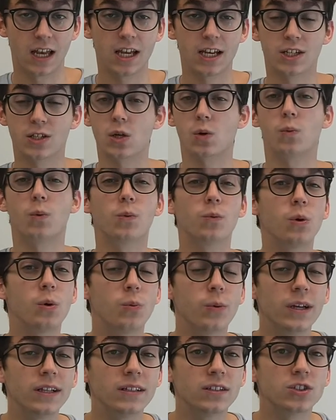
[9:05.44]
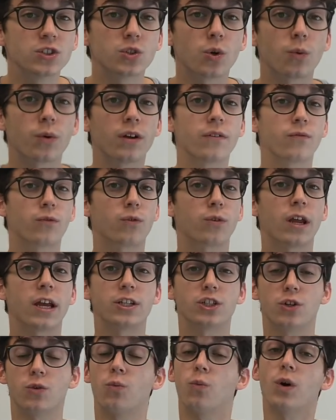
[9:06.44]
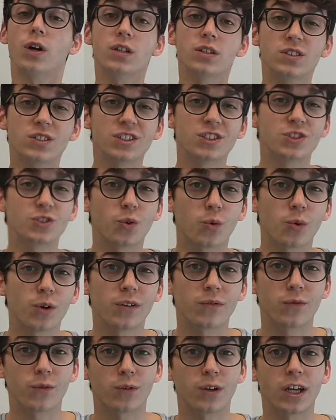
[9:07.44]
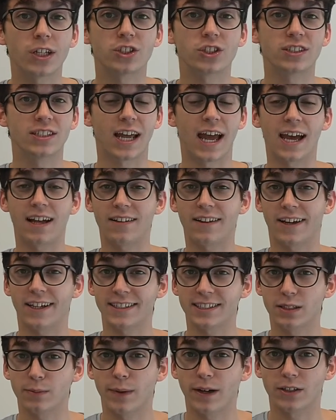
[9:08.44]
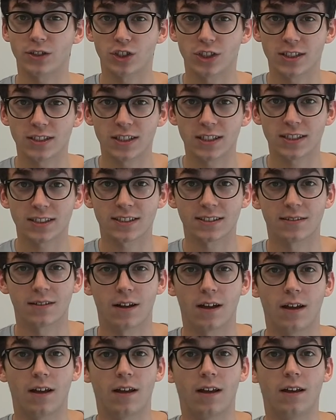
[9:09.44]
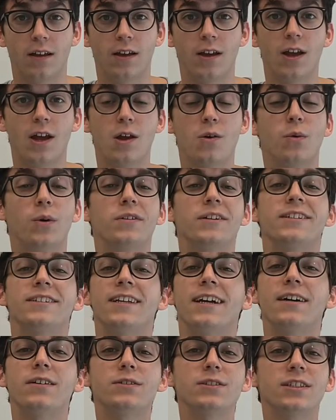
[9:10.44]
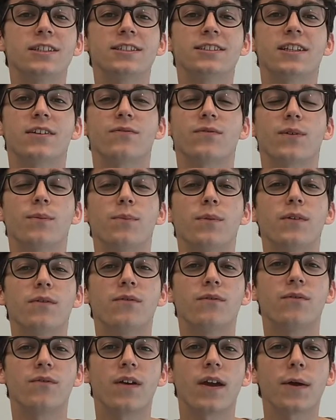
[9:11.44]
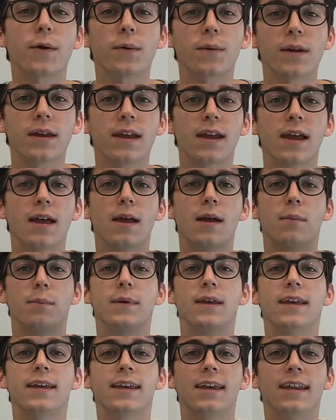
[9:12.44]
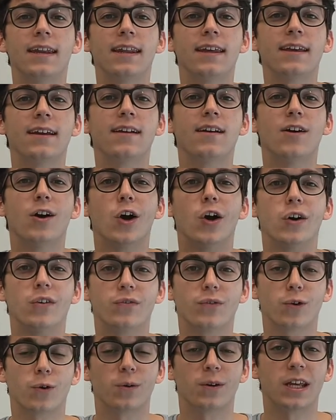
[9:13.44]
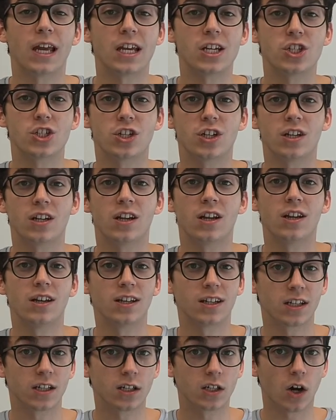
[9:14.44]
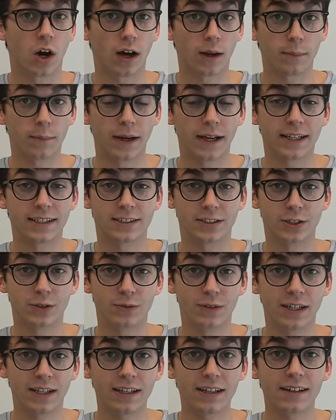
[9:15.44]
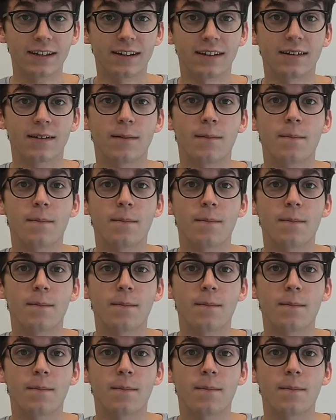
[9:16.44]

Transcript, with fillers: So, when we read the story of creation, what does the story of creation tell us about Jesus? Well, it tells us that from the very beginning of creation, God made us unique